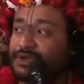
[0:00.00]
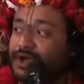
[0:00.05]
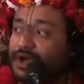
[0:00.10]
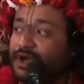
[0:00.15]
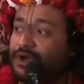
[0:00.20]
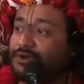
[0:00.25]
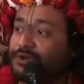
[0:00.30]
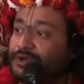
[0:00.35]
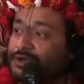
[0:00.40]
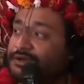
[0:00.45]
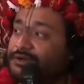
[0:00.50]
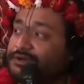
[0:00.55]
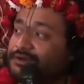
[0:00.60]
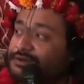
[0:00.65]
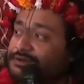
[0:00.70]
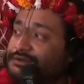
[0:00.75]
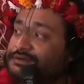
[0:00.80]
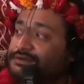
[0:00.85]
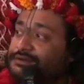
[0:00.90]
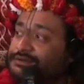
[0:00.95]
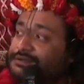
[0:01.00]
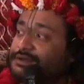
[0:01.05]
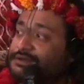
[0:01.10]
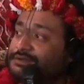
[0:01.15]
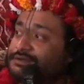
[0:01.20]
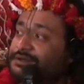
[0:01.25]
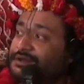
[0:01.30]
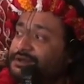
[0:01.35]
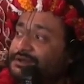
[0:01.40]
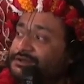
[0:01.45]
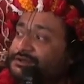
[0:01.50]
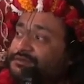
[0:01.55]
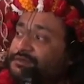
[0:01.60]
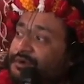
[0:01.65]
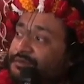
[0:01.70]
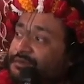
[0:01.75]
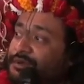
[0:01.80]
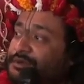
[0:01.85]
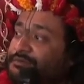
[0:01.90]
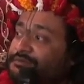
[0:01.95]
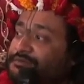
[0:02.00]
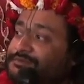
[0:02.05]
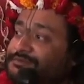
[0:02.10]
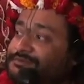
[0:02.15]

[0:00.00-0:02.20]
I'll get such things from him.